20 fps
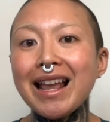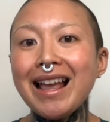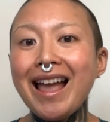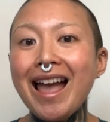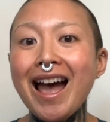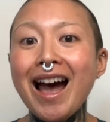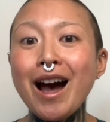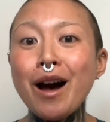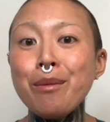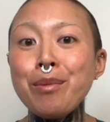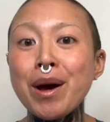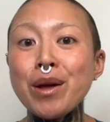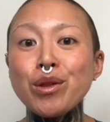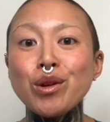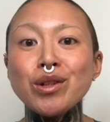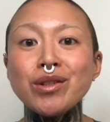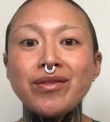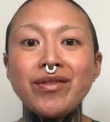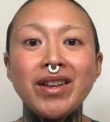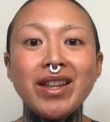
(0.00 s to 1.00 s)
How about
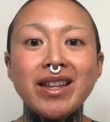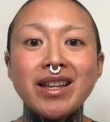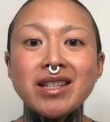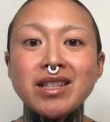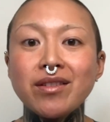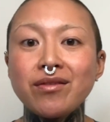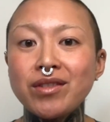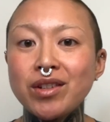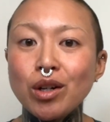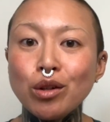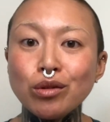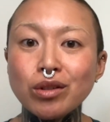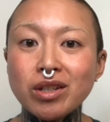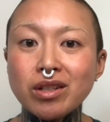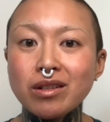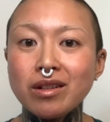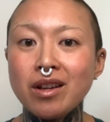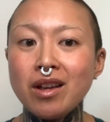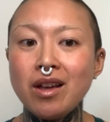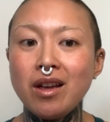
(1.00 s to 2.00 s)
those feelings of guilt,
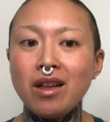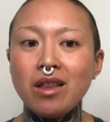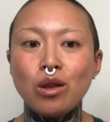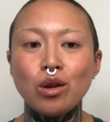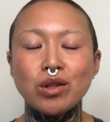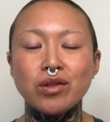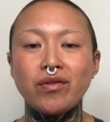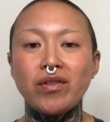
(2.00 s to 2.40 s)
those